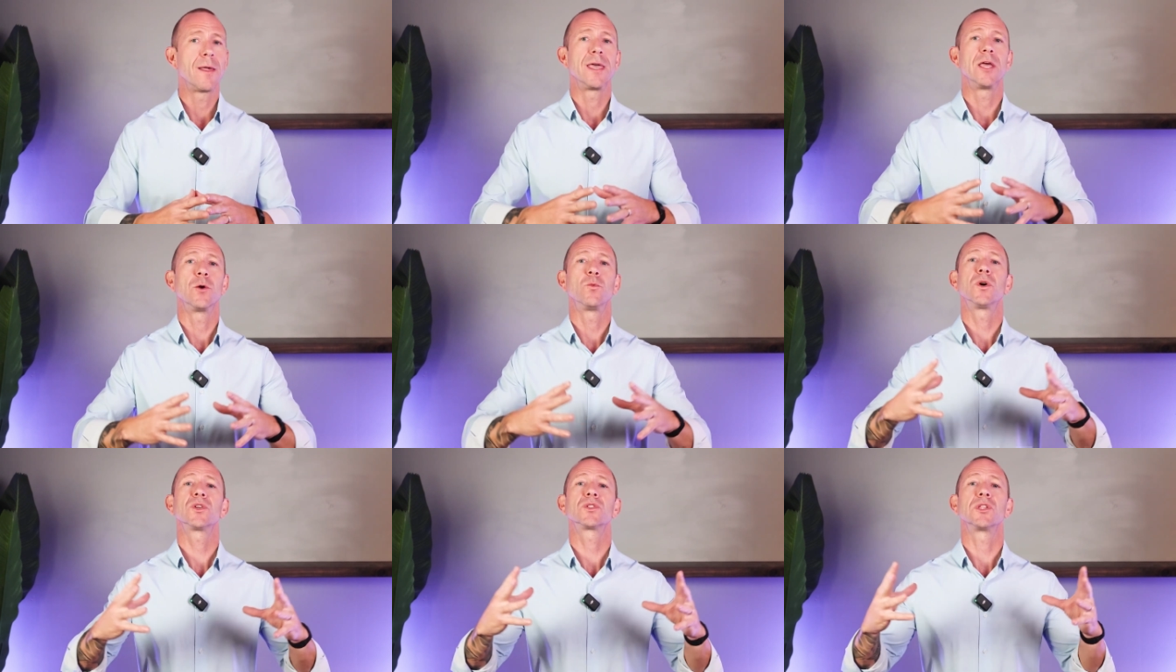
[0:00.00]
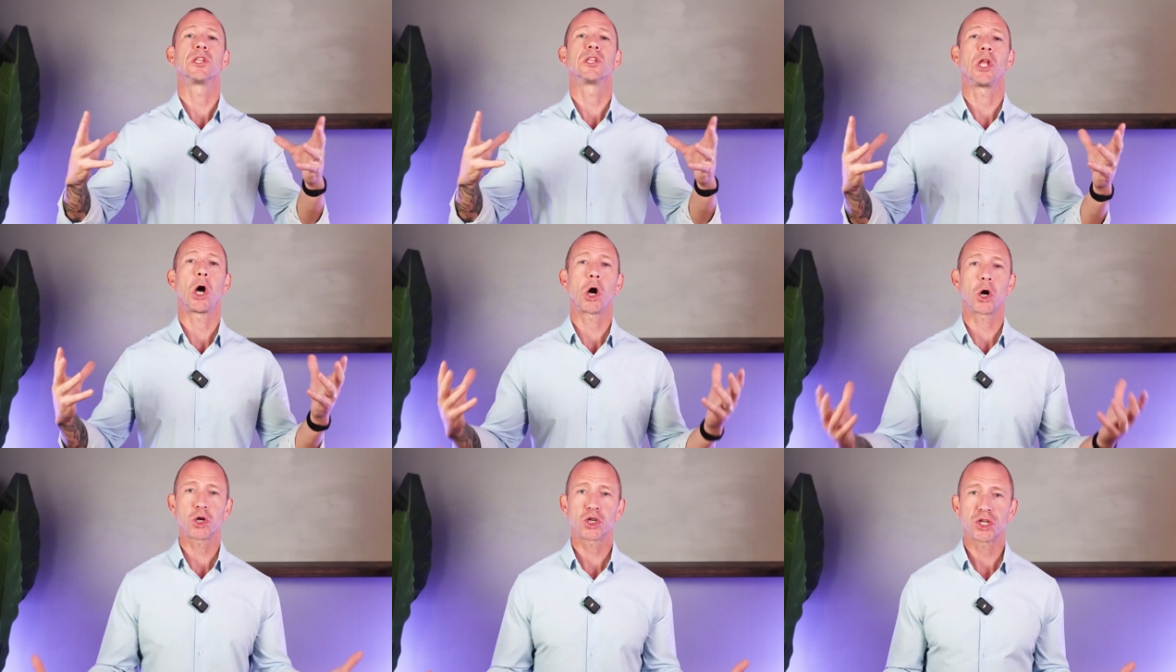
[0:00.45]
It was
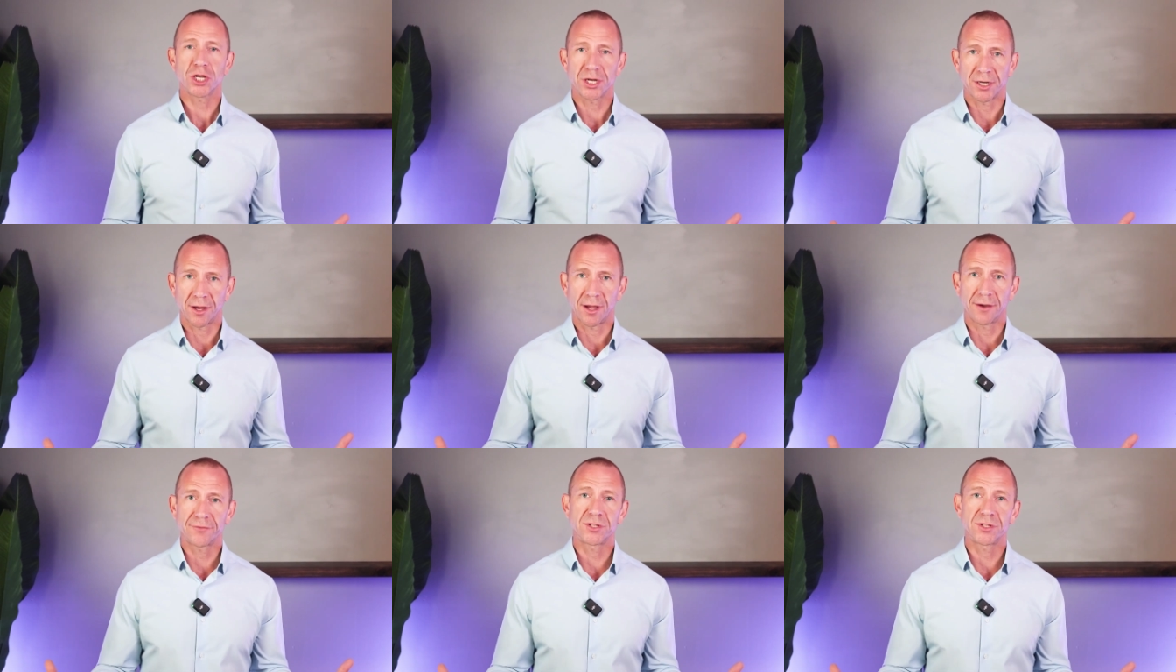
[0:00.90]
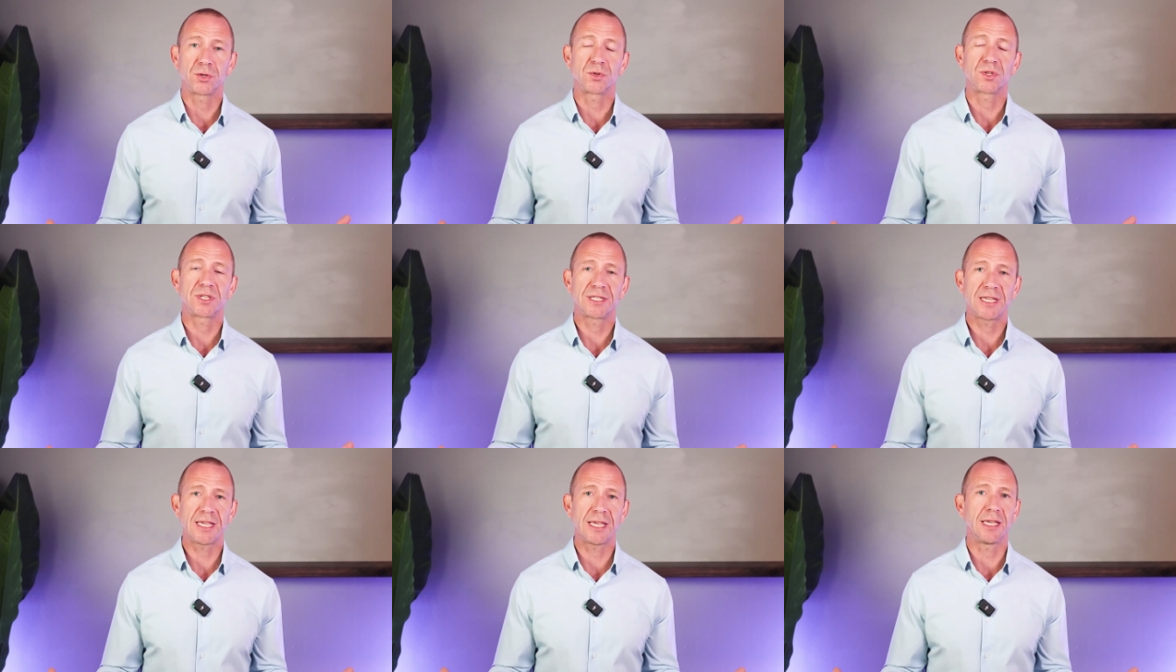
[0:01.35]
large enough to
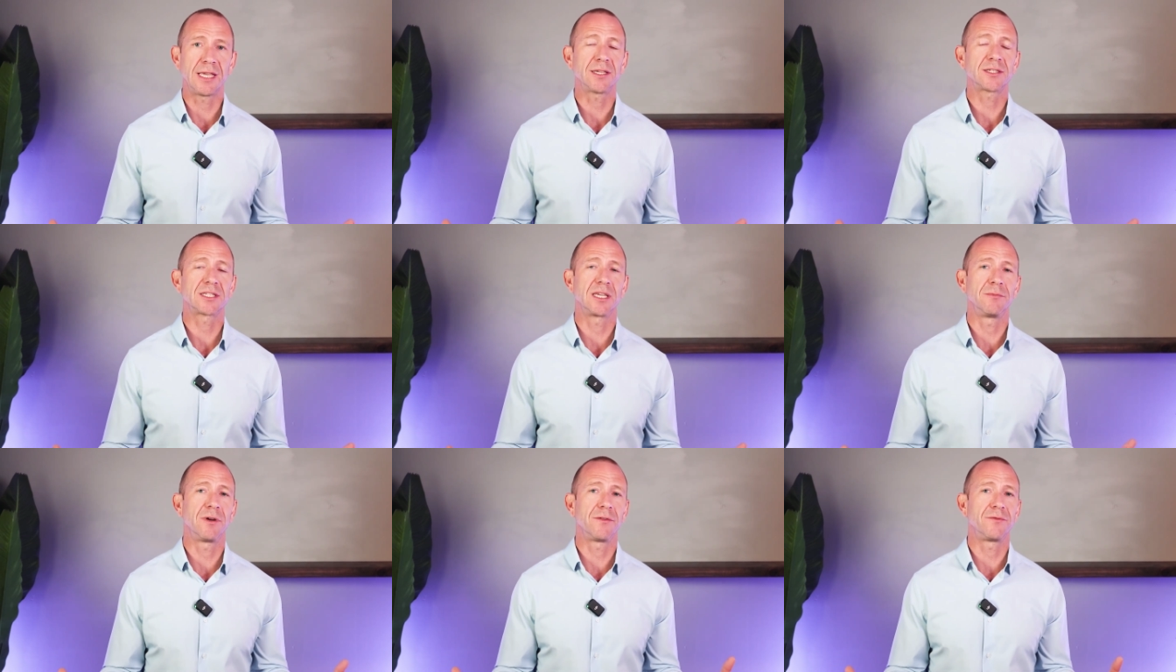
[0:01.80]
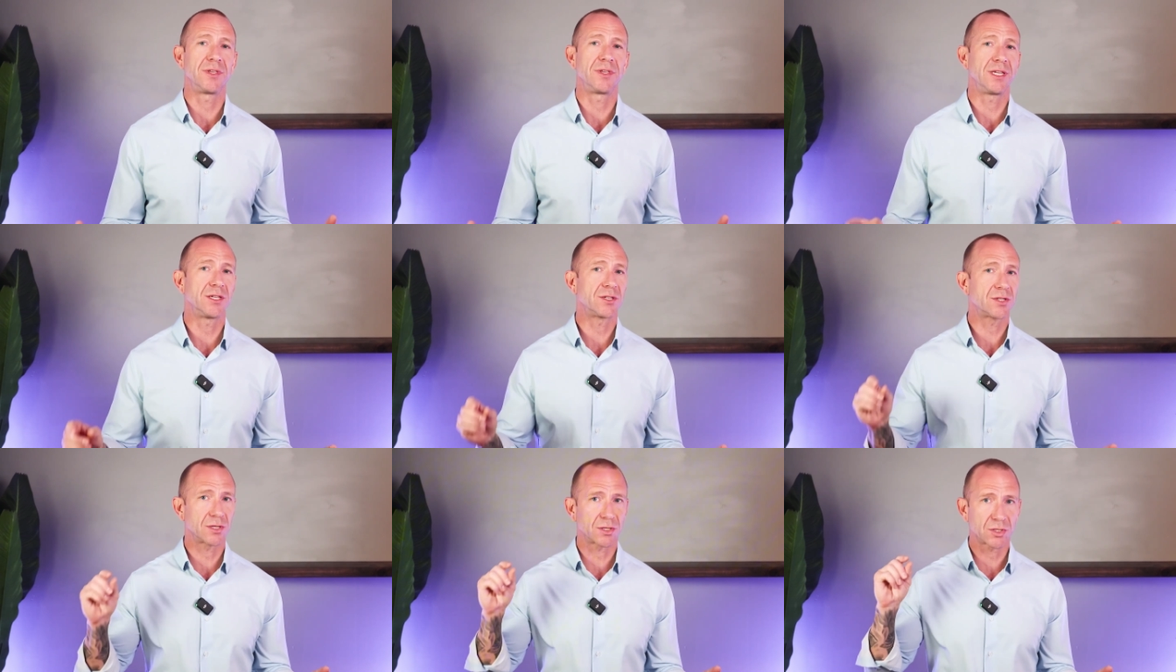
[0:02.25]
see some of
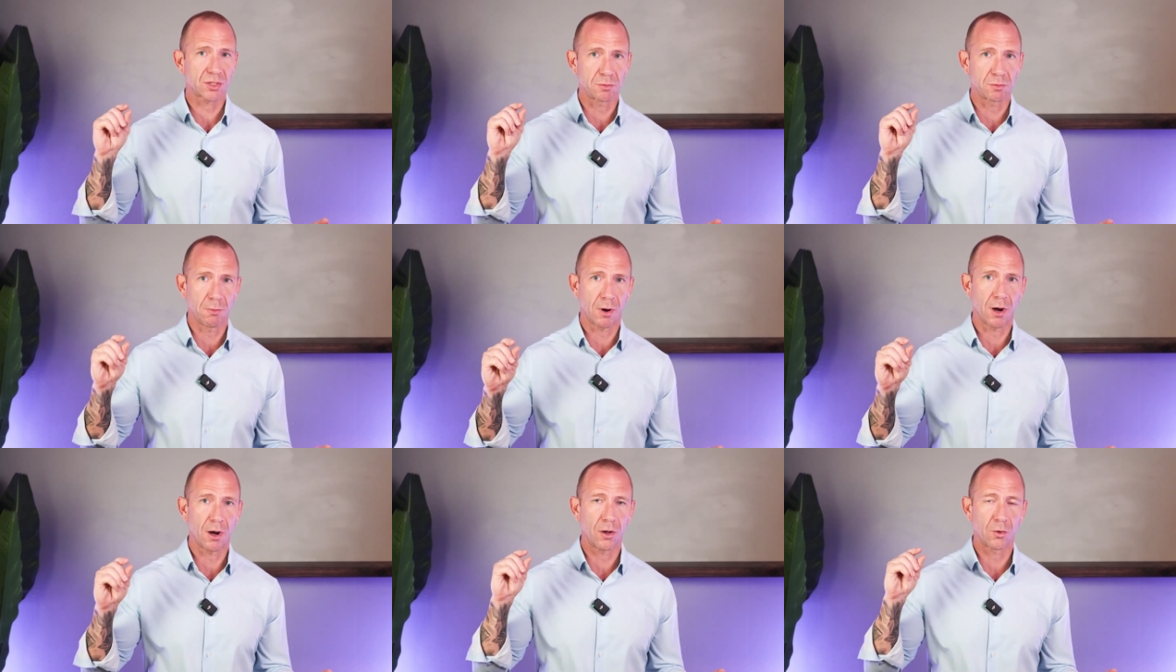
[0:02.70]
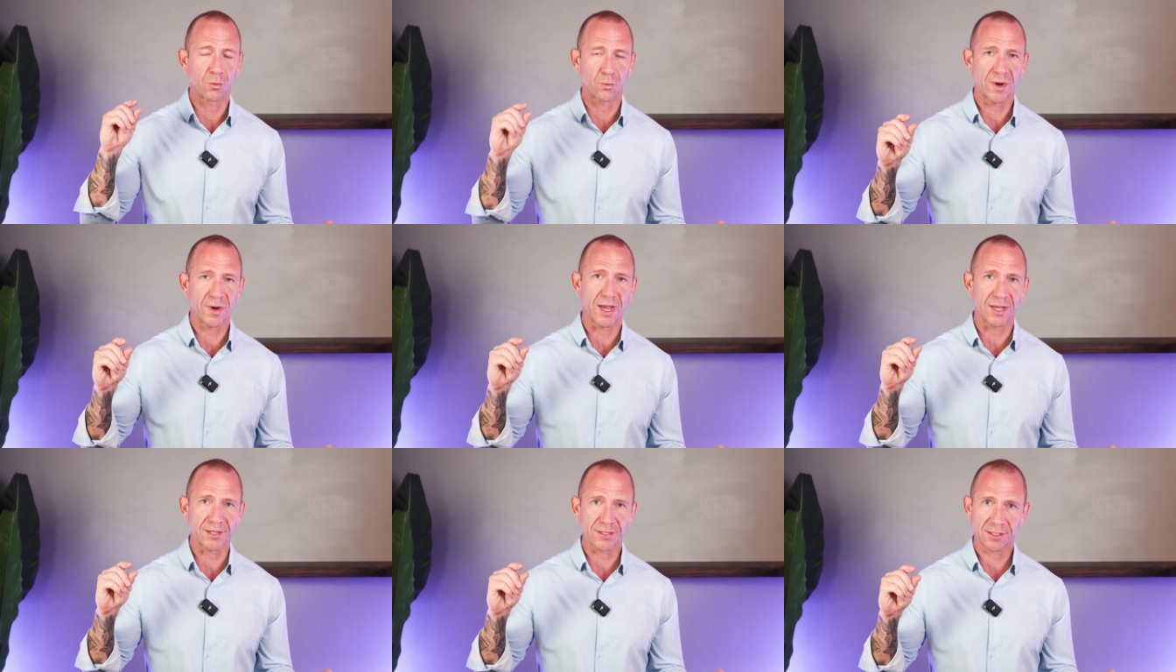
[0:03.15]
these small
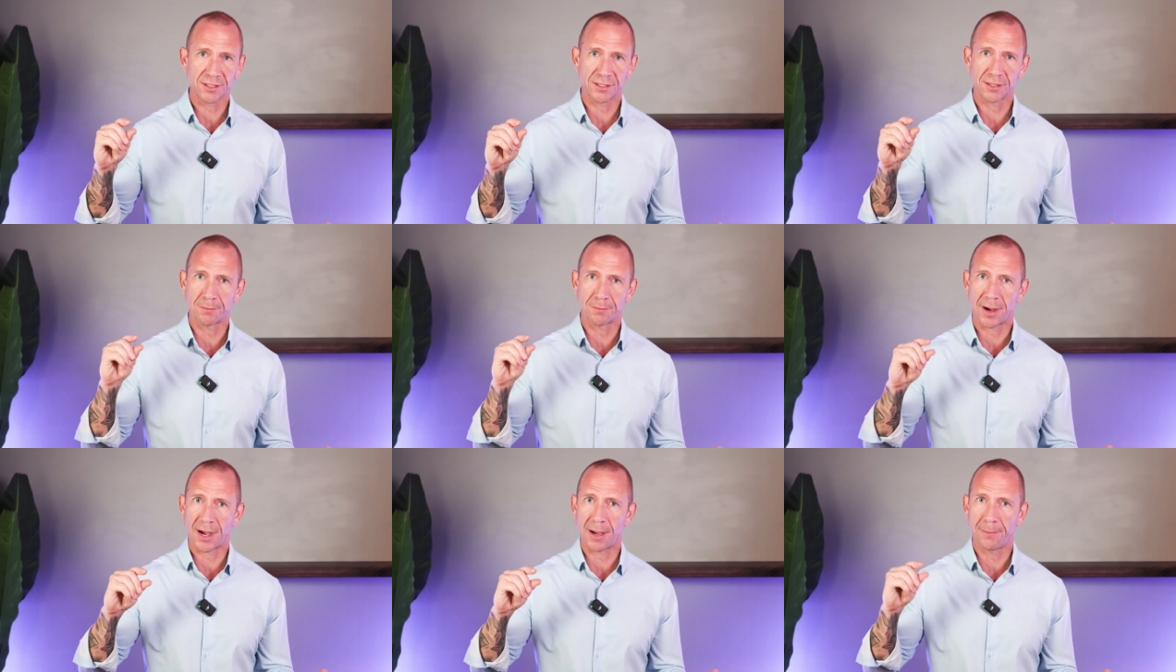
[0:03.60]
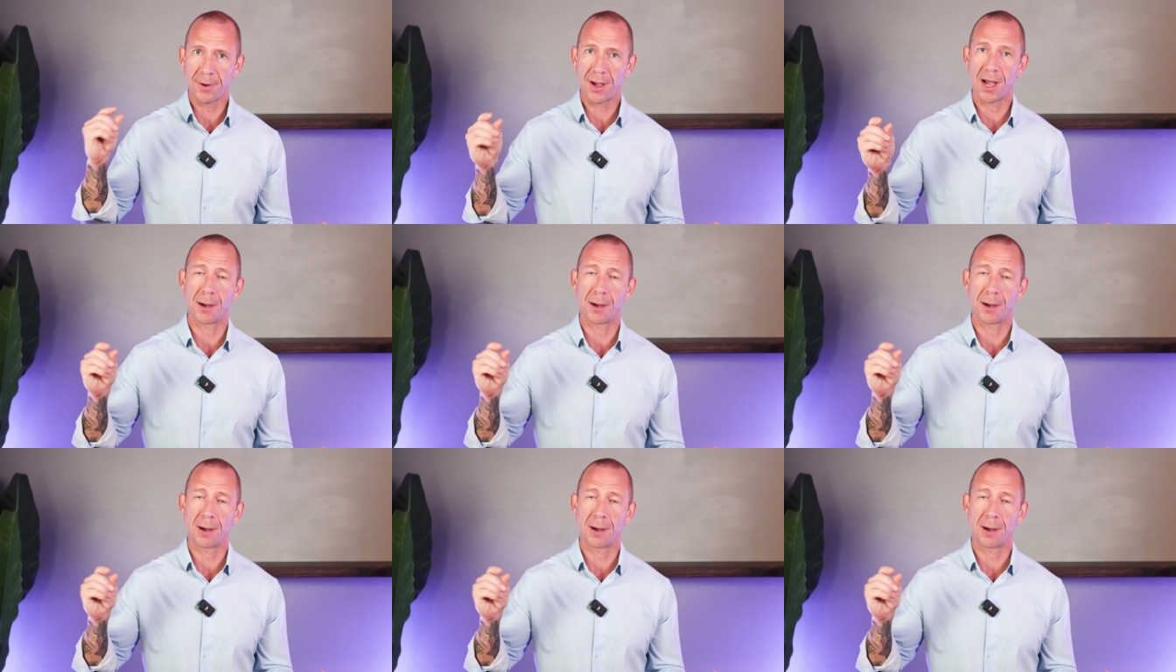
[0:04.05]
risks pop